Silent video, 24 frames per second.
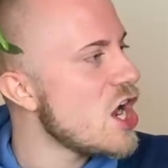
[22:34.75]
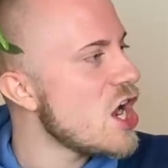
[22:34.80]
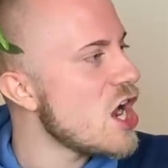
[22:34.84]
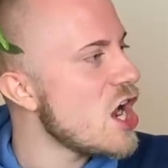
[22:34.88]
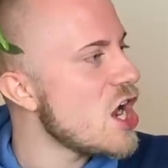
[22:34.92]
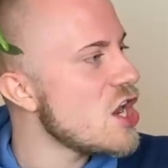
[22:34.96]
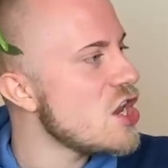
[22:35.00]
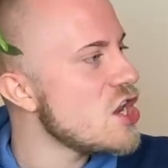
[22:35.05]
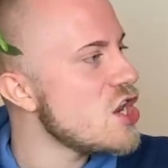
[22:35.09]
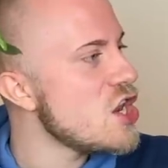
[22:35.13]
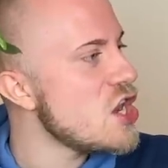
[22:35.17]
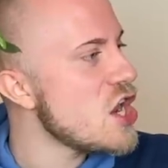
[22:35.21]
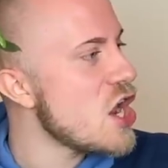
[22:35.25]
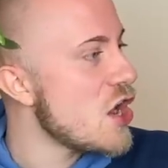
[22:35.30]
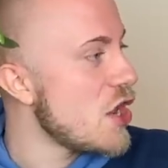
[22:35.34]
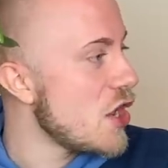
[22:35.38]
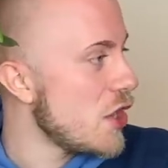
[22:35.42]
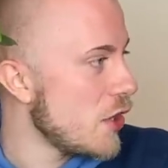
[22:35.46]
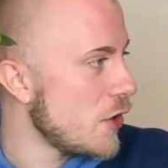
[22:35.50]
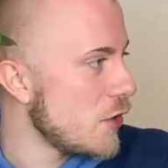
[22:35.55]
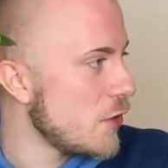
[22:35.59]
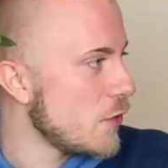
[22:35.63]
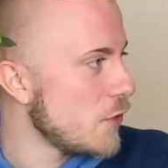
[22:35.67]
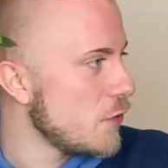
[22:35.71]

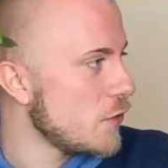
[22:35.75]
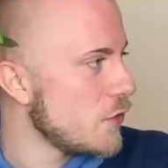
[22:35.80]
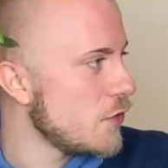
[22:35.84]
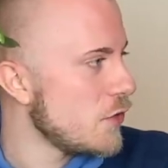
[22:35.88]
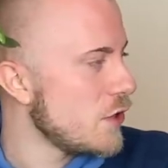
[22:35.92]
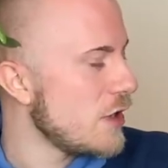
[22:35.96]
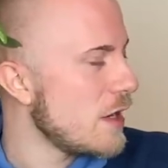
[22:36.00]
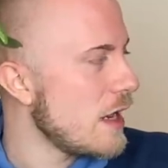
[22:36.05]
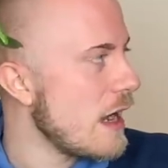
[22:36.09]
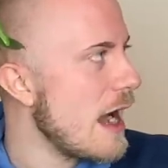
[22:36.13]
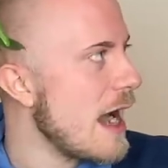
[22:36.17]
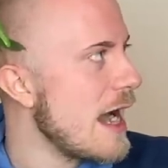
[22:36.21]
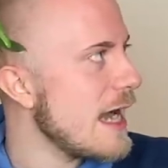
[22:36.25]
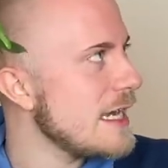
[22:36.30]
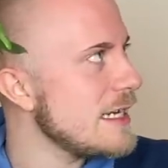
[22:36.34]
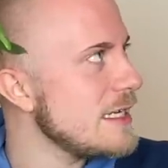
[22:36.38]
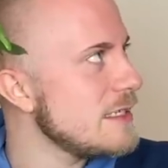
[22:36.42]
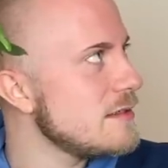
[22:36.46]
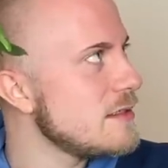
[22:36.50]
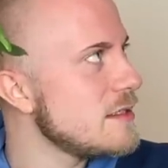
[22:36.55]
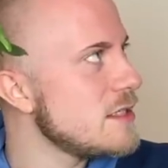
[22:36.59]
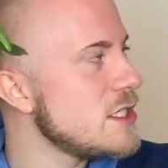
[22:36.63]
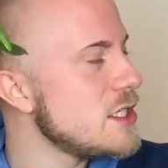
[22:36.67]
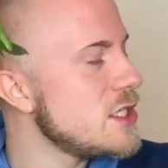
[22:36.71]
No, I
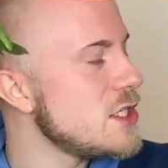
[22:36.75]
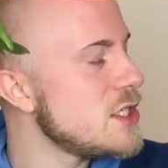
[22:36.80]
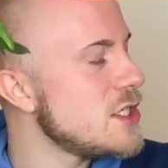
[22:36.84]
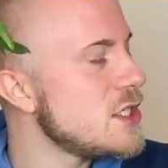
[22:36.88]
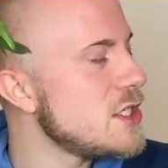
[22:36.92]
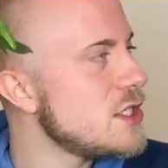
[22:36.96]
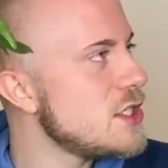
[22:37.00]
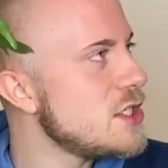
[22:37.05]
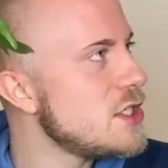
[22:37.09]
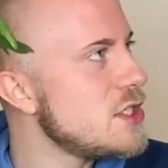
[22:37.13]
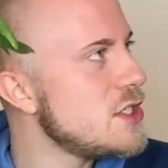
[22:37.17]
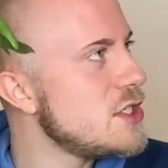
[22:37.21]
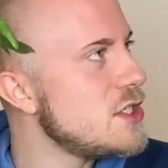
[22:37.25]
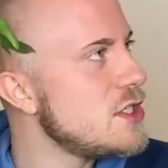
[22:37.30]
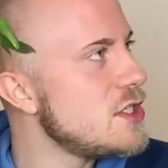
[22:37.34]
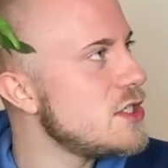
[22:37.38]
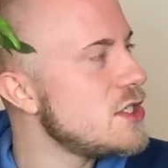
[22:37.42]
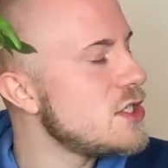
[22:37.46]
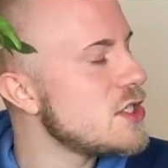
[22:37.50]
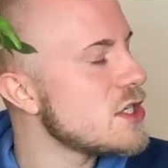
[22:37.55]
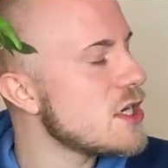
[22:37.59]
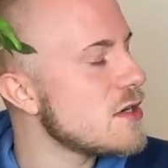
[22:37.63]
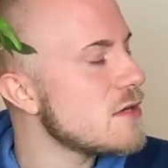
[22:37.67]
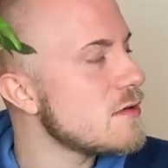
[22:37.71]

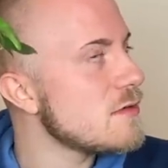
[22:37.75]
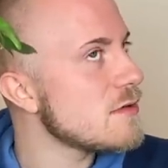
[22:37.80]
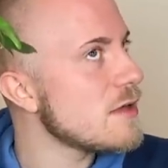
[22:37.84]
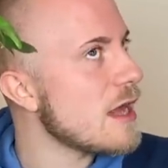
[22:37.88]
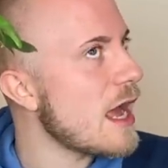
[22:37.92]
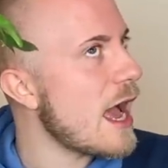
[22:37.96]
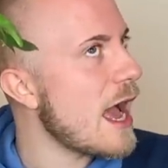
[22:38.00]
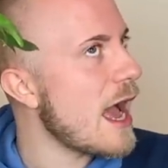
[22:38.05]
don't